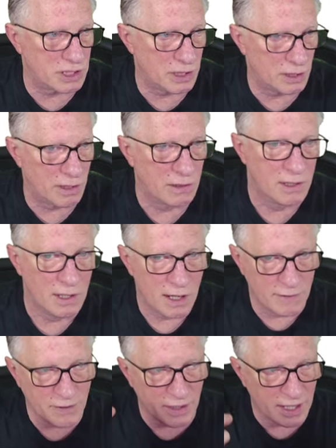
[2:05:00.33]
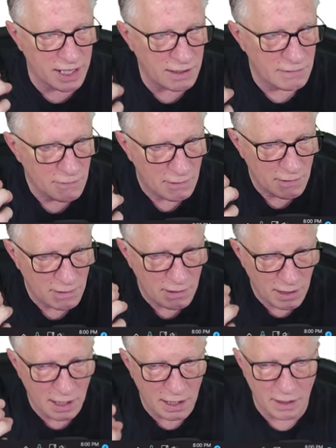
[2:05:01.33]
you're a very...
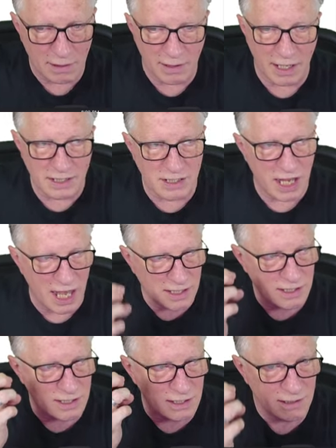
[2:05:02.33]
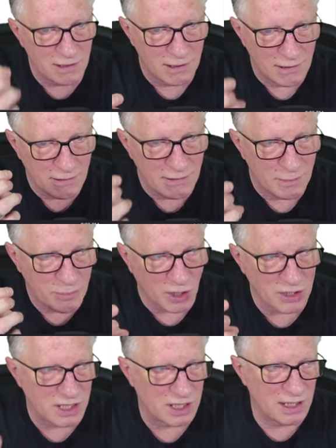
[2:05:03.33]
intense
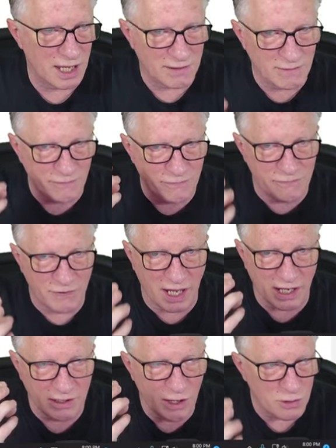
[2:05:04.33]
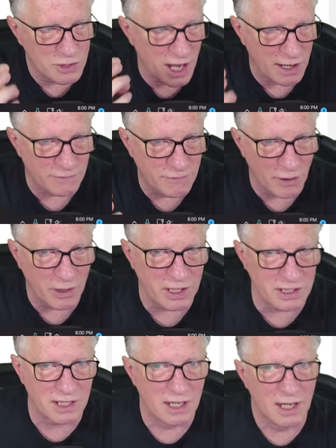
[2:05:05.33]
person that knows how to
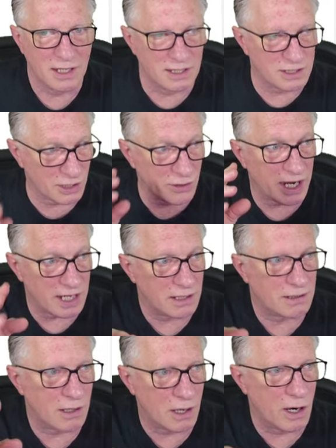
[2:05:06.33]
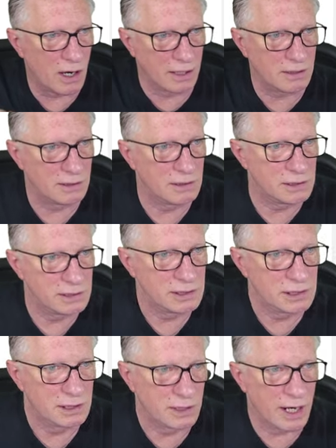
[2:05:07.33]
focus, this is a great card,
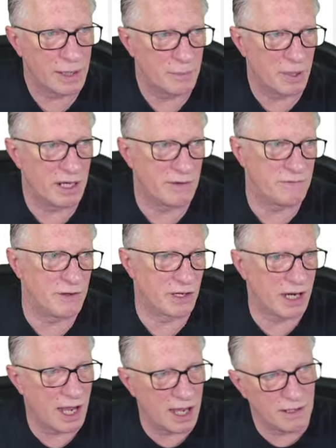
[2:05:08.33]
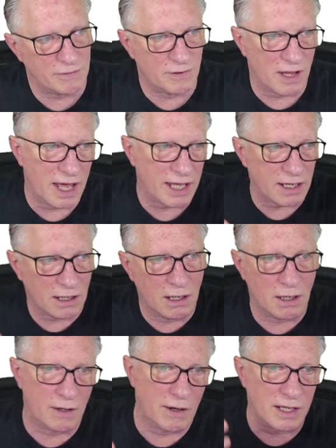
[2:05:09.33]
right? But if you're kind of like,
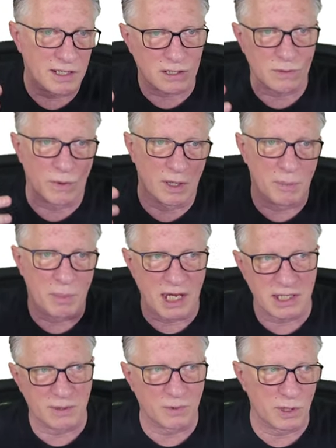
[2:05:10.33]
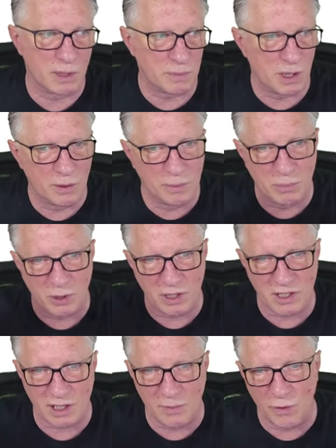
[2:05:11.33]
oh, I just want to buy some crypto and put it
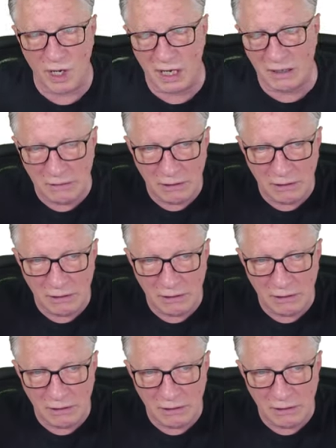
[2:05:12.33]
somewhere,